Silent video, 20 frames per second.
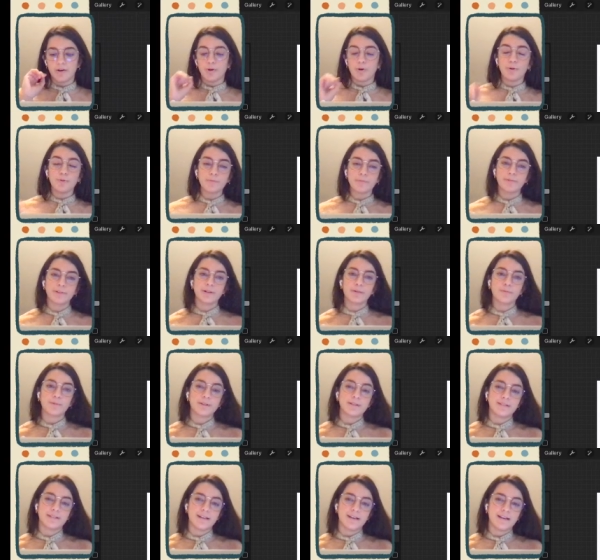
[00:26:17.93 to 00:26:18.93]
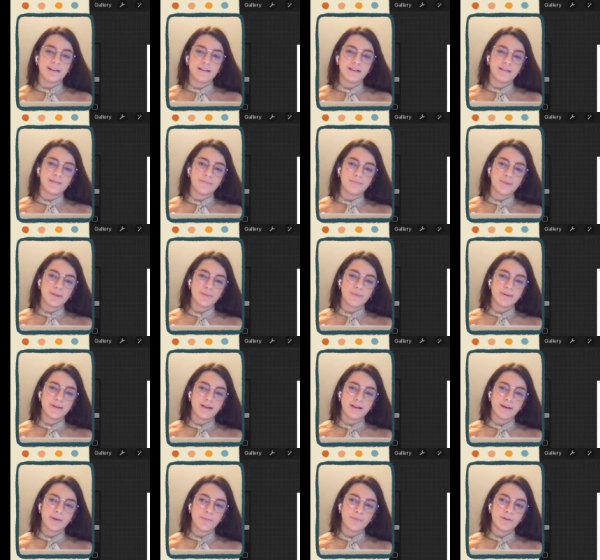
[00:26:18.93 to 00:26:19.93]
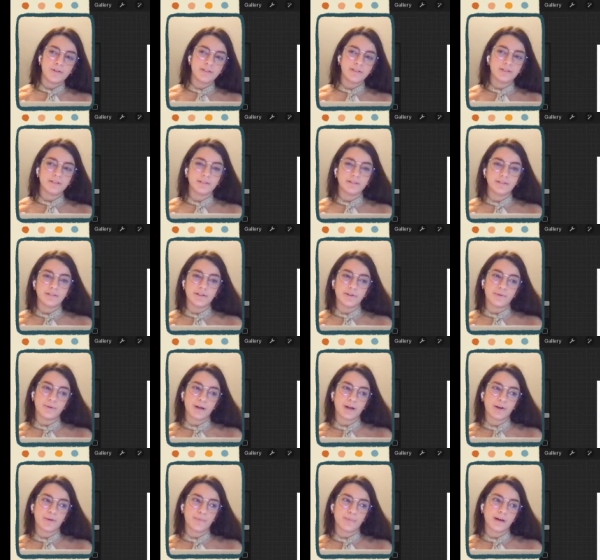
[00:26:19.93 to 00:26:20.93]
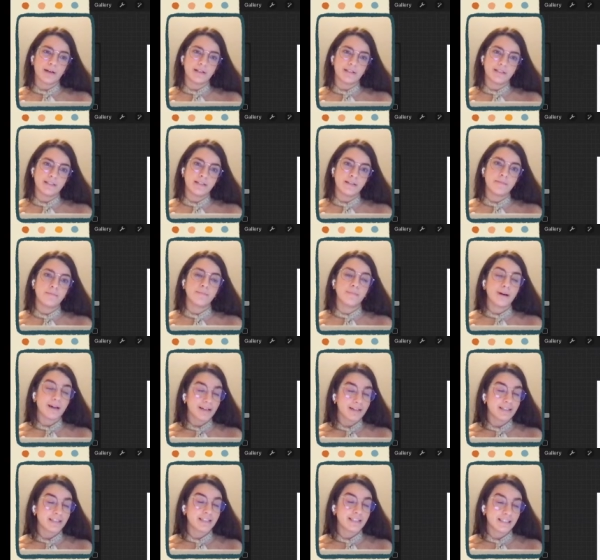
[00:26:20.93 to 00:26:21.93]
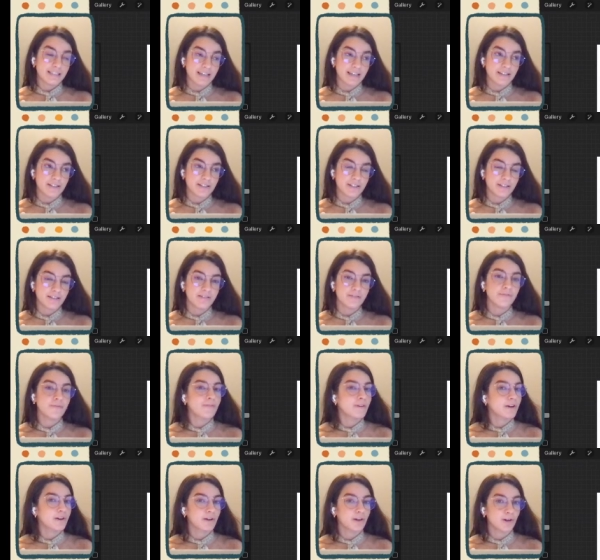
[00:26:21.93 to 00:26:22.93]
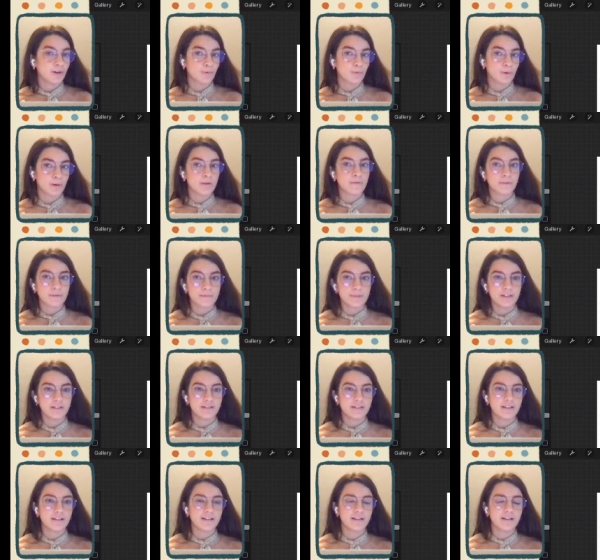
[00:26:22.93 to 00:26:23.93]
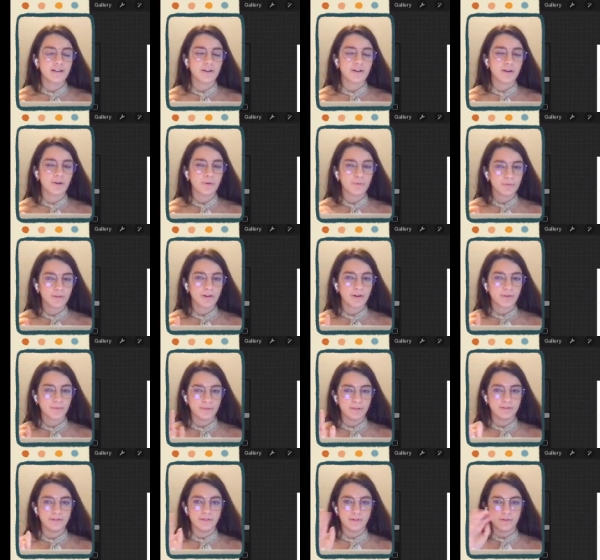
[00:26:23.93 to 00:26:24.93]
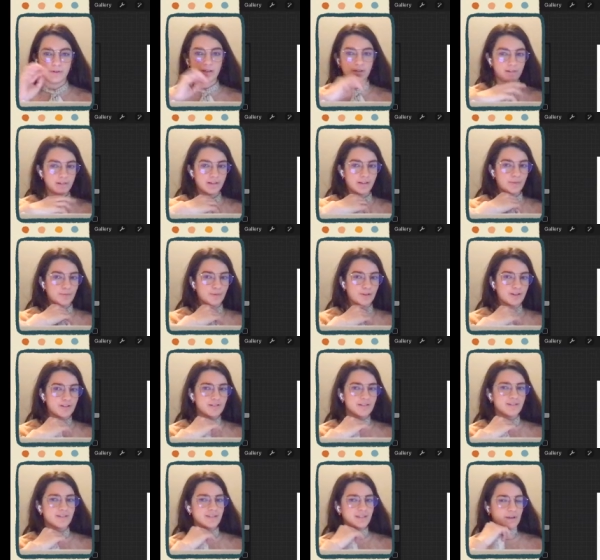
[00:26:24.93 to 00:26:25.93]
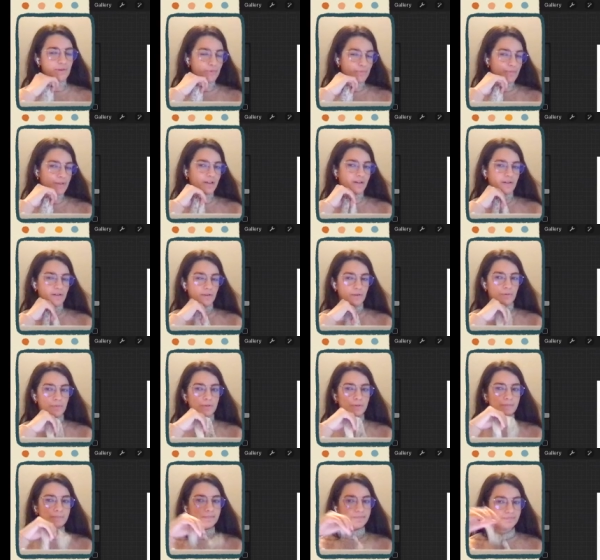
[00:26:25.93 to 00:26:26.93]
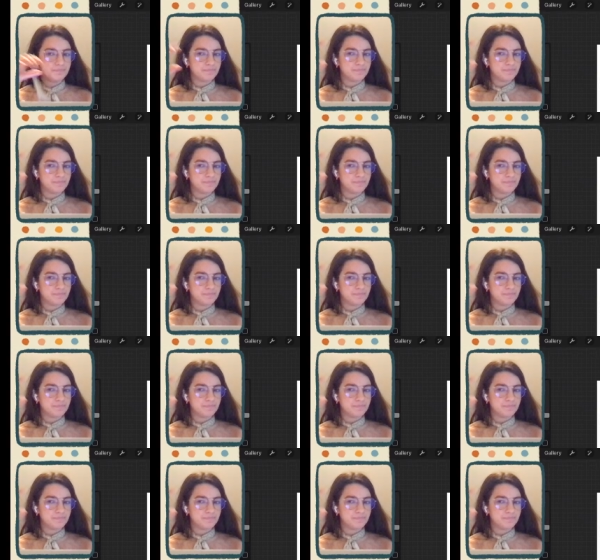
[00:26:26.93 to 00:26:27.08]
hopefully one day maybe I will know how monetization, very hard word for me to say. Hopefully I will know how that works. That would be kind of cool,